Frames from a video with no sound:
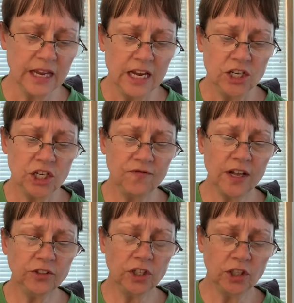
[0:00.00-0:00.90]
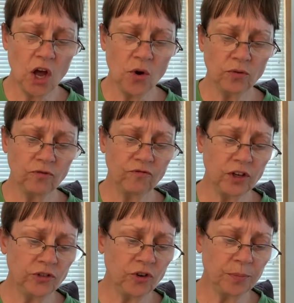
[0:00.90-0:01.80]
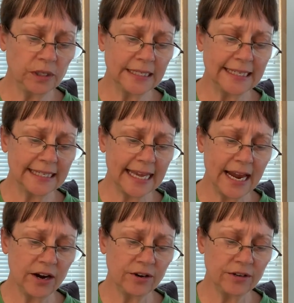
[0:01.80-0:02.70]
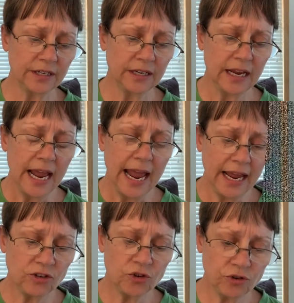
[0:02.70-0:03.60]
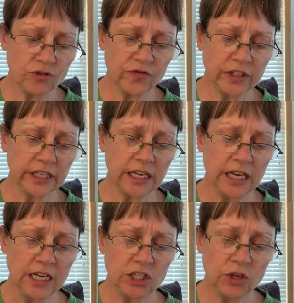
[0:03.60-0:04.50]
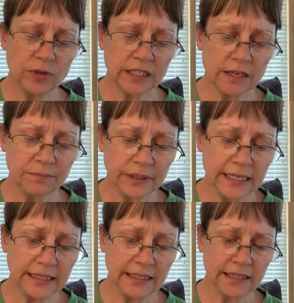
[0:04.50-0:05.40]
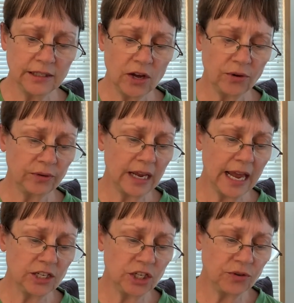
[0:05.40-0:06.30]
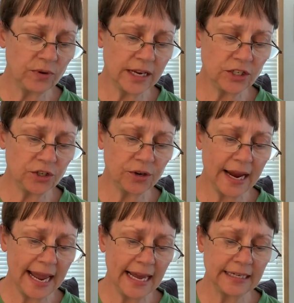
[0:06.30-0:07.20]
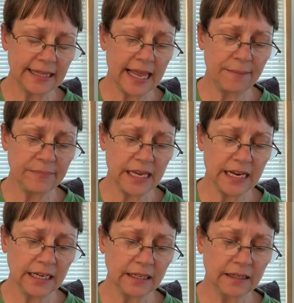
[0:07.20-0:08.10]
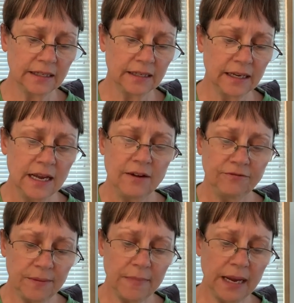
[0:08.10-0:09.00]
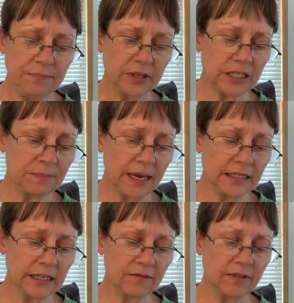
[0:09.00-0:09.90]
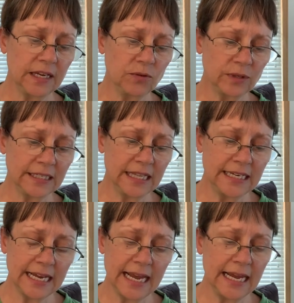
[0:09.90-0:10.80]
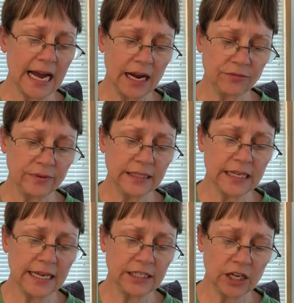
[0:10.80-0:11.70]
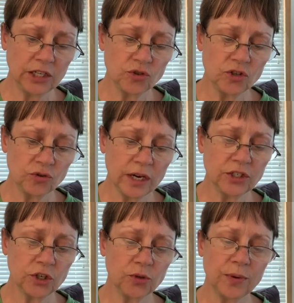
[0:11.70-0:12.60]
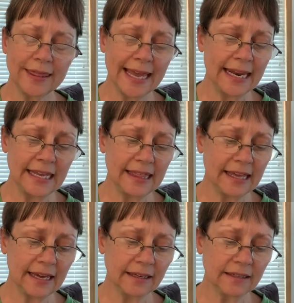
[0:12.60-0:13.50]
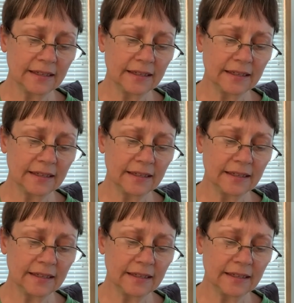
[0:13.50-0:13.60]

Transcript: She felt alone, vulnerable, and scared. And truthfully, she was completely alone as she raised her hand in that meeting. From my perspective, it was the day I realized I could trust her with anything.